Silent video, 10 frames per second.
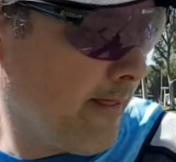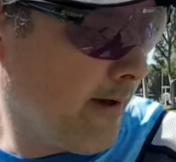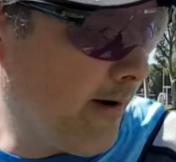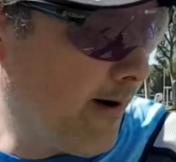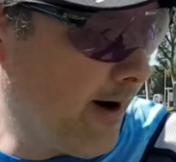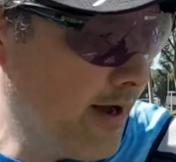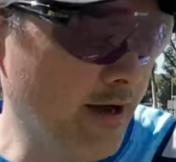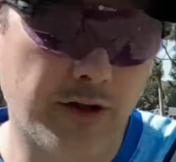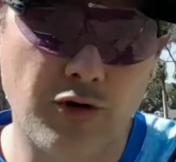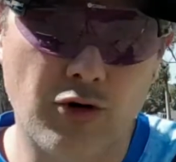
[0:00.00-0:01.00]
higher
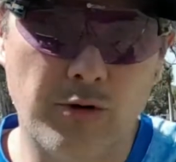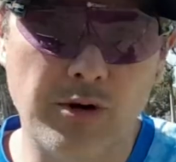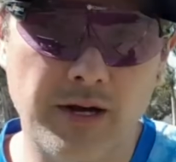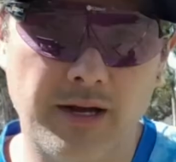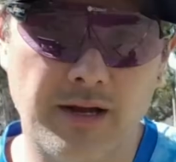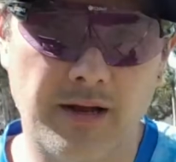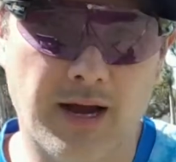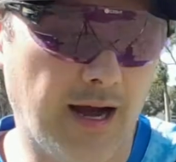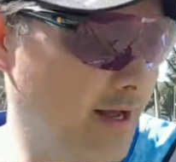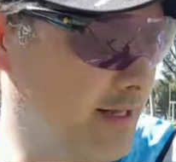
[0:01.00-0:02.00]
than normal.
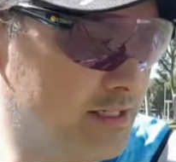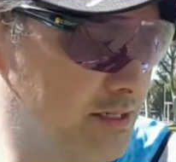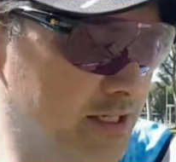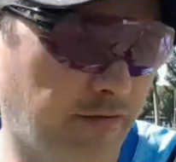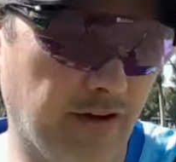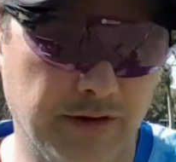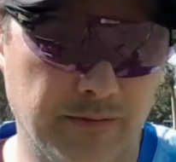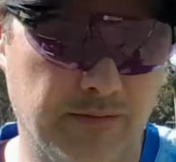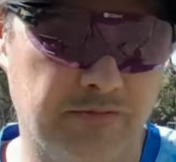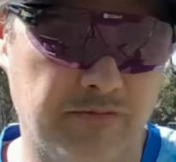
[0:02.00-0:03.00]
It's
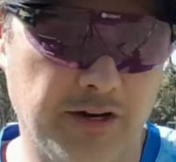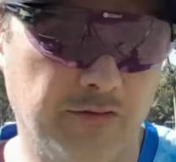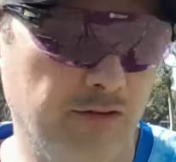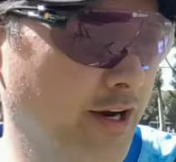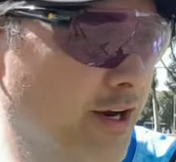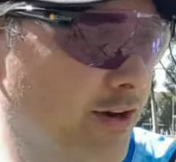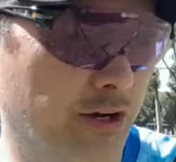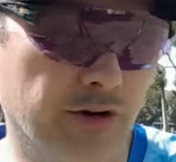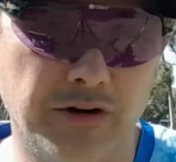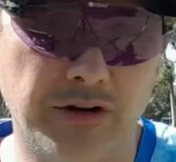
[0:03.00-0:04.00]
feeling really
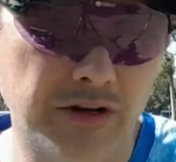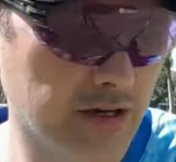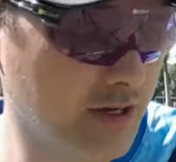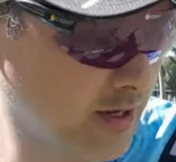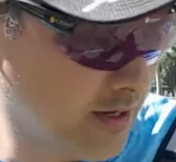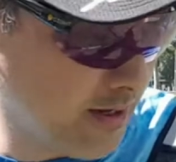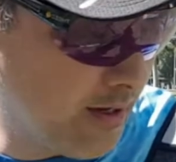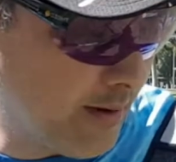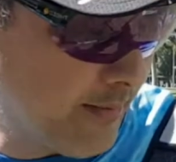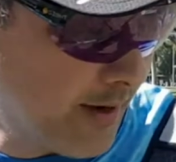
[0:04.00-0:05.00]
good.
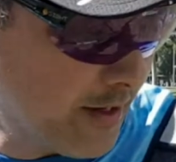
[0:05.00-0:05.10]
But